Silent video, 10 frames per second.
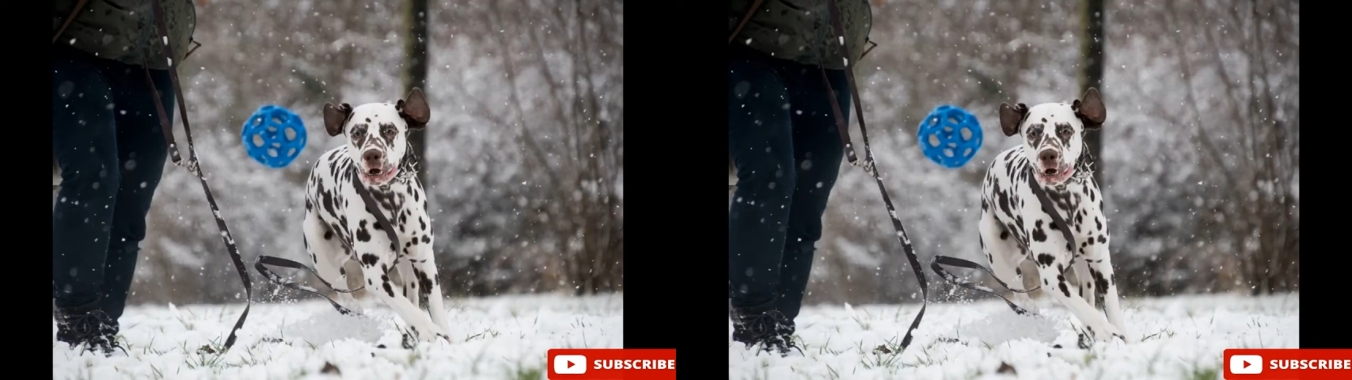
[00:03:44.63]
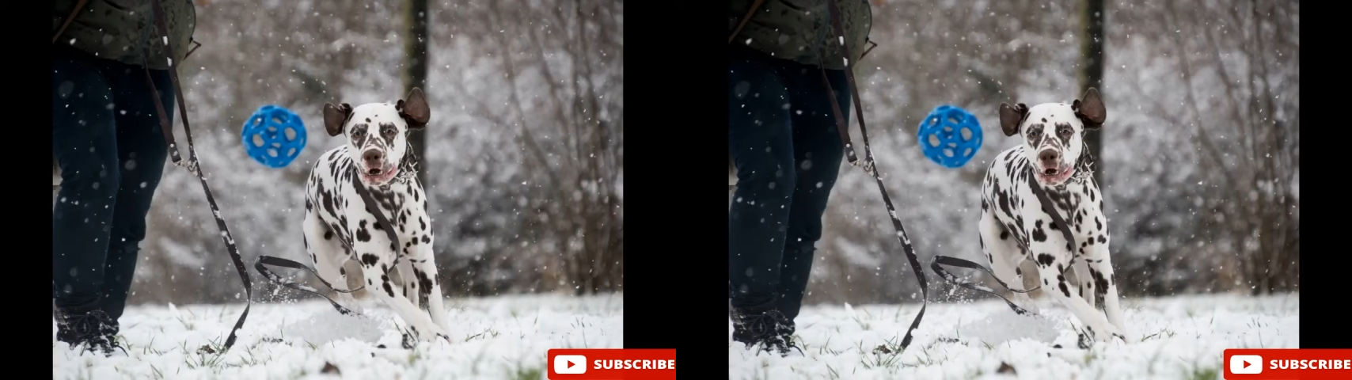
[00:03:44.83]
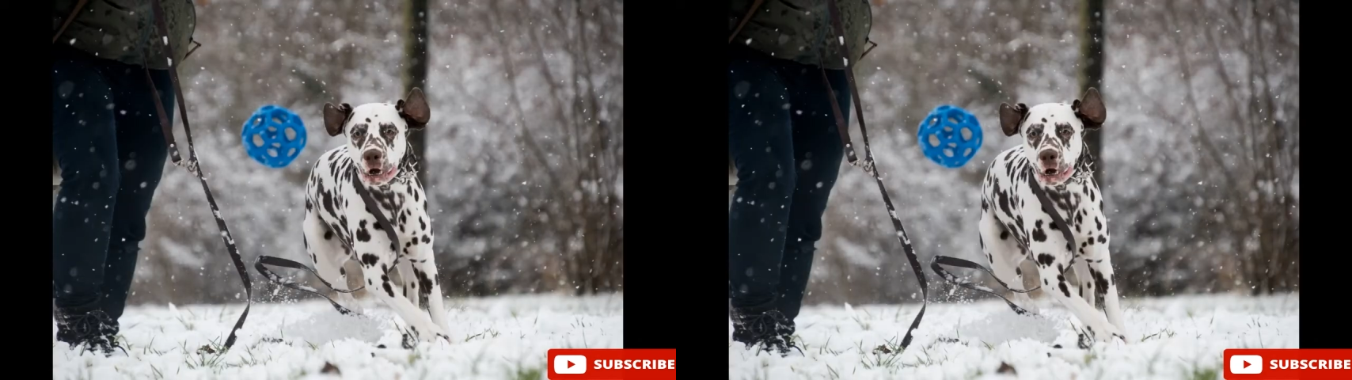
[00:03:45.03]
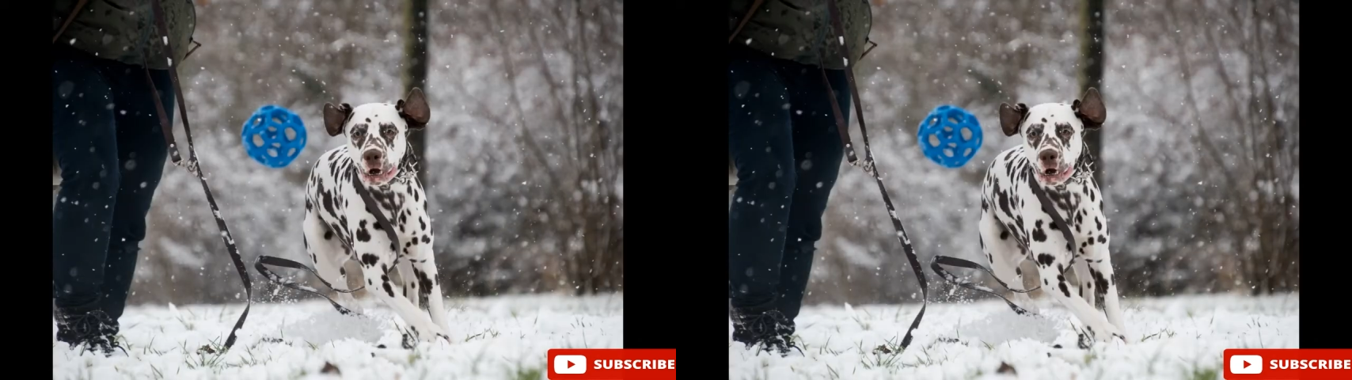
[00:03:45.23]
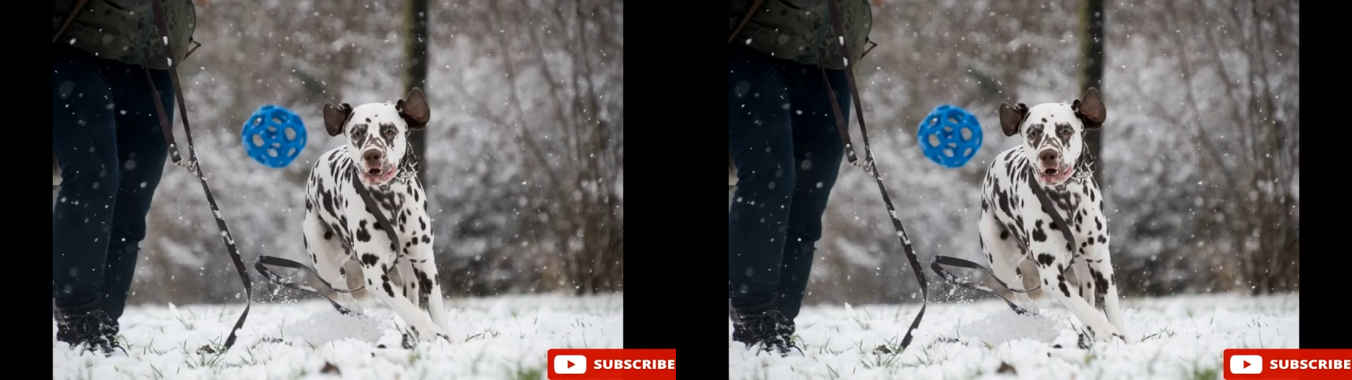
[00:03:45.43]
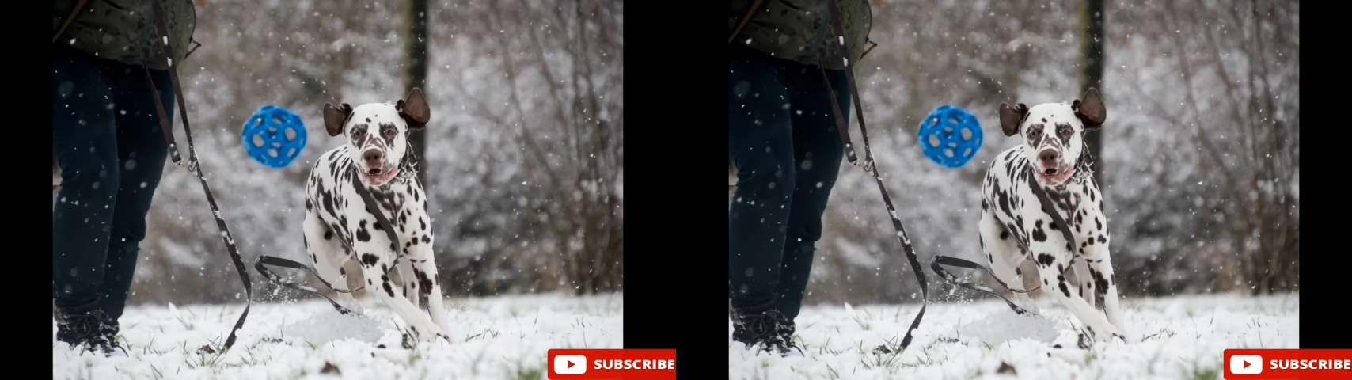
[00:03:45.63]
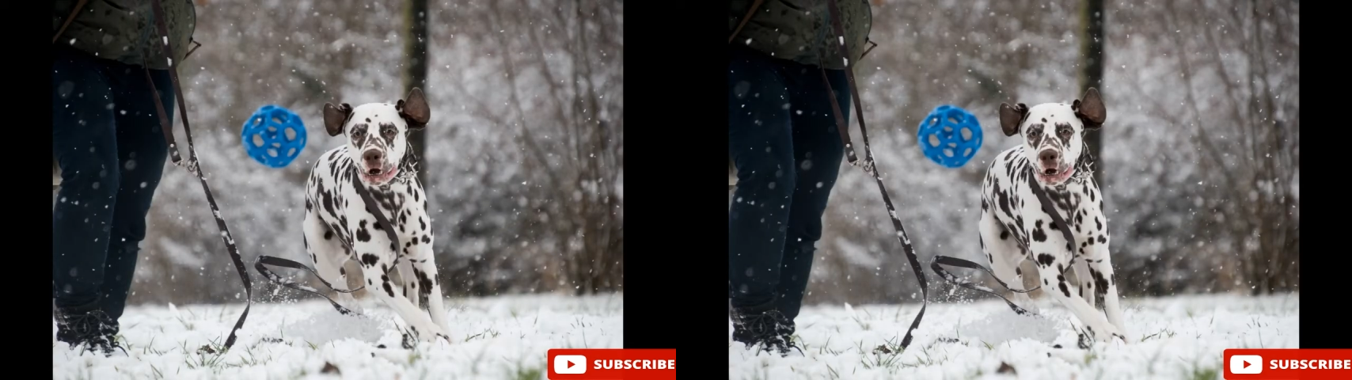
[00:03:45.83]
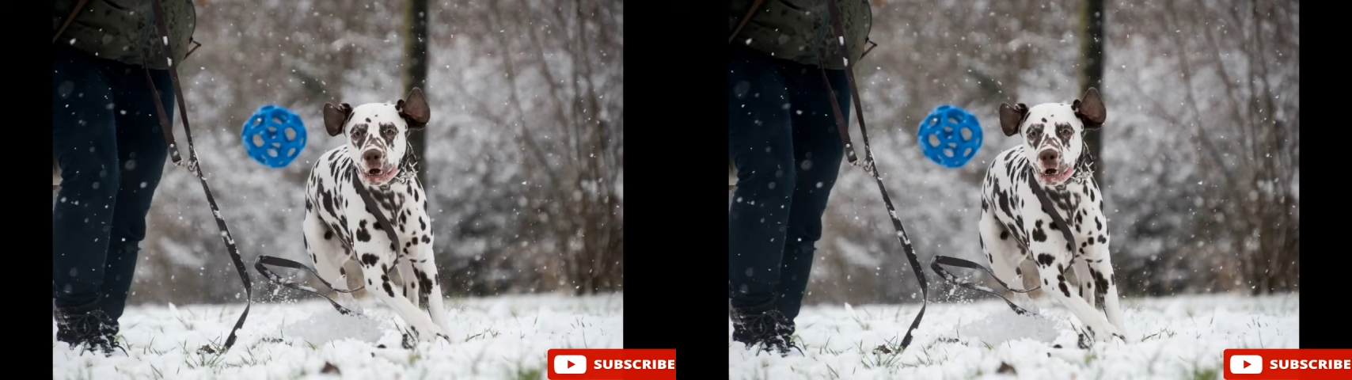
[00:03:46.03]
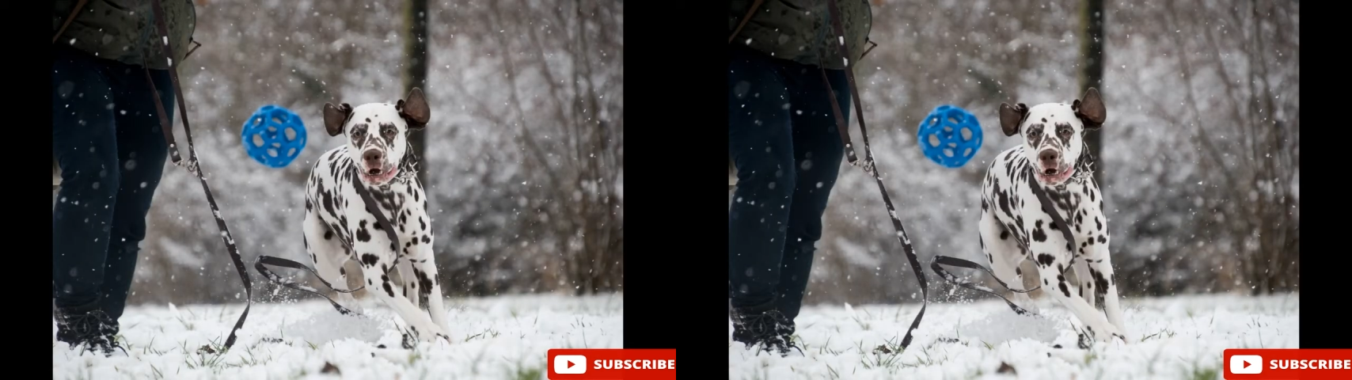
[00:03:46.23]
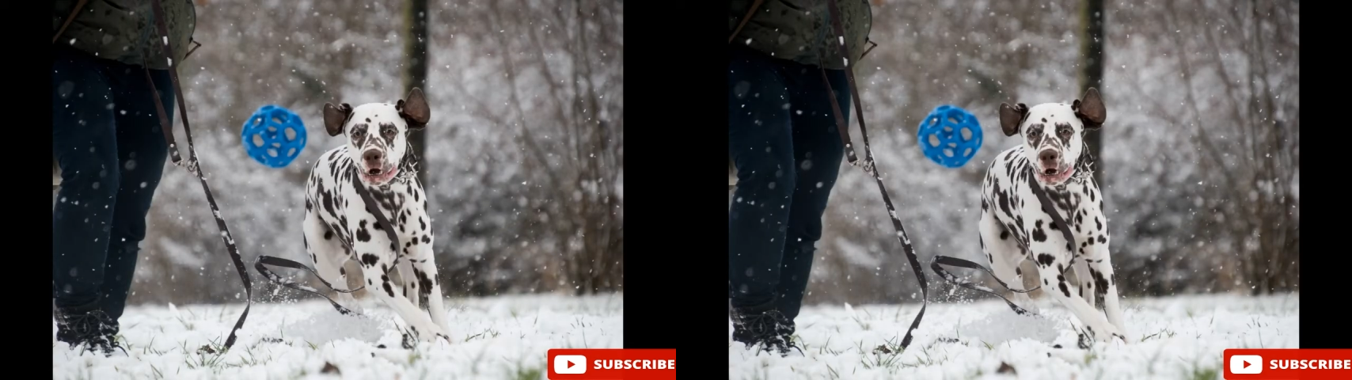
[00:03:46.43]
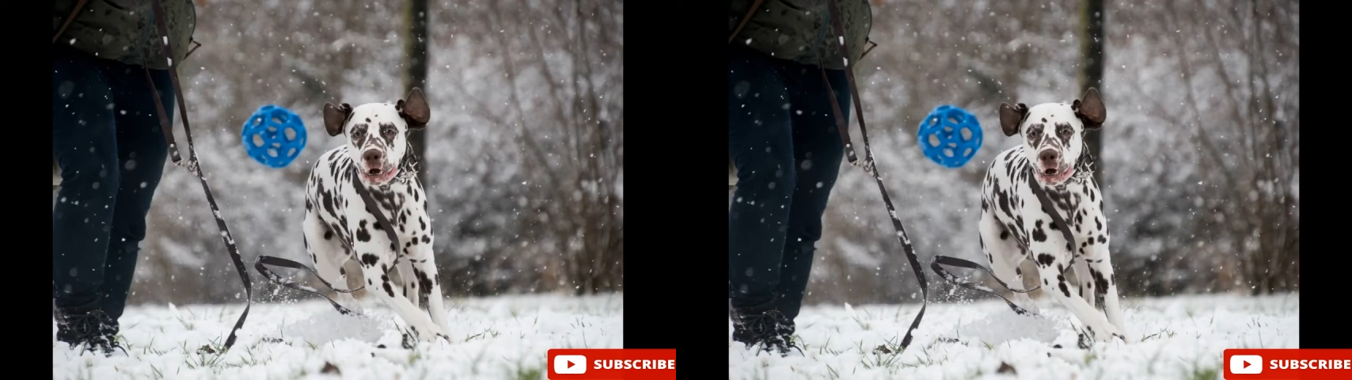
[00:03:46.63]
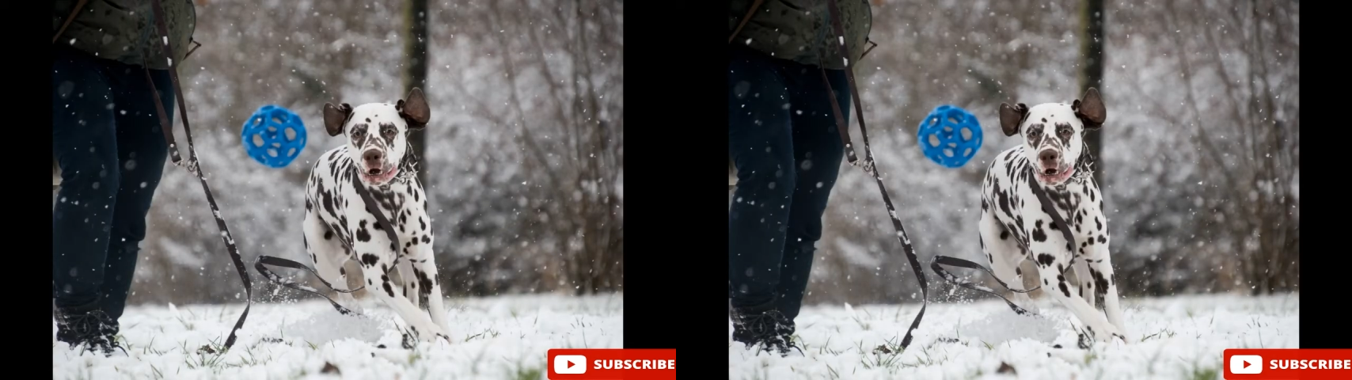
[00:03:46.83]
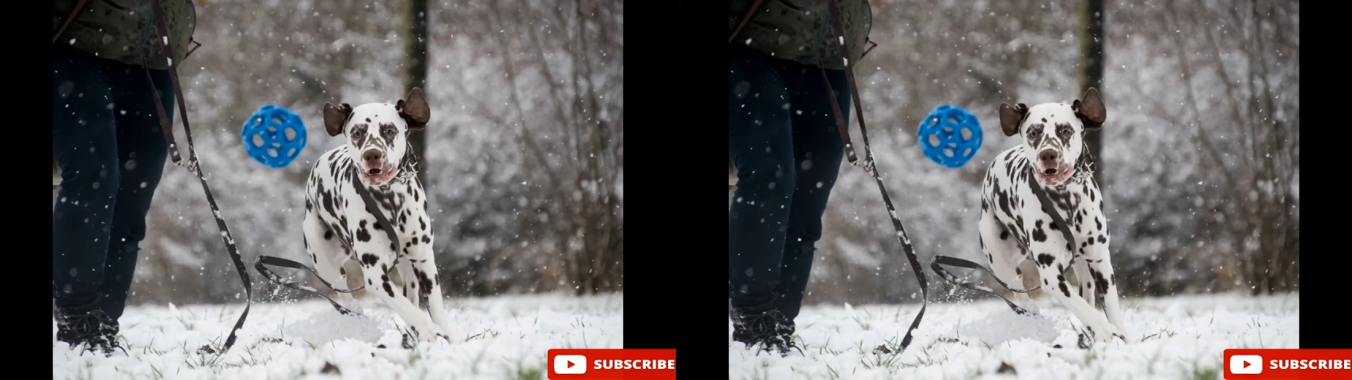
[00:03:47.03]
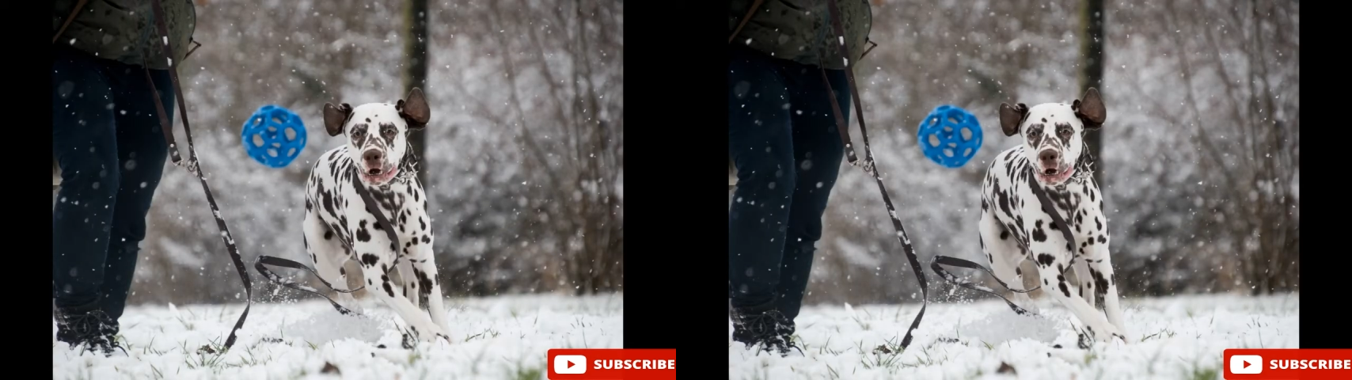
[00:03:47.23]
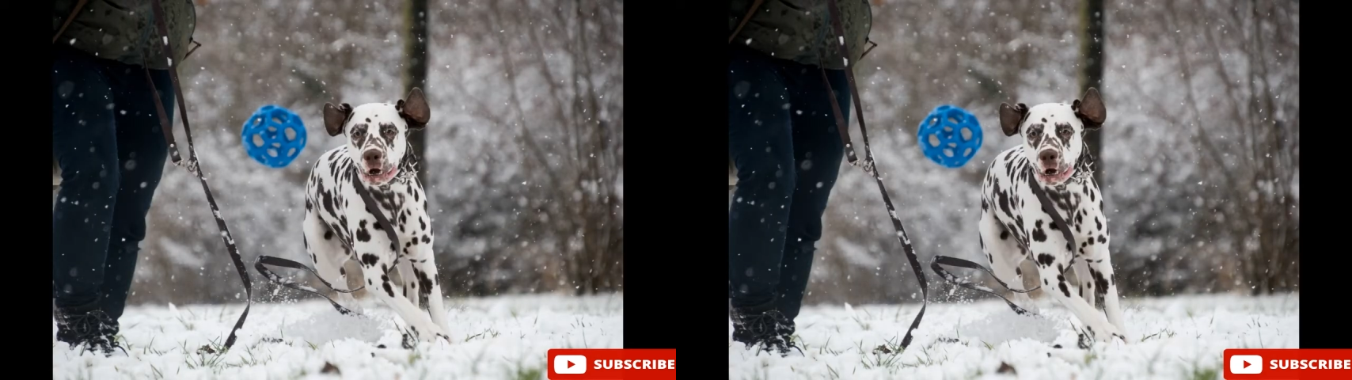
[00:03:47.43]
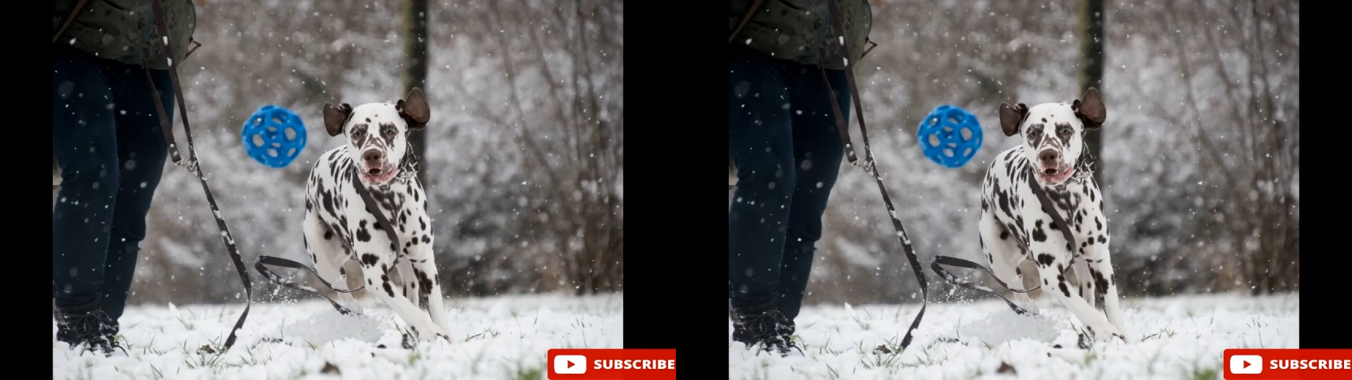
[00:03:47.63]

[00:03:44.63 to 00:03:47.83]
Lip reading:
(no speaker visible)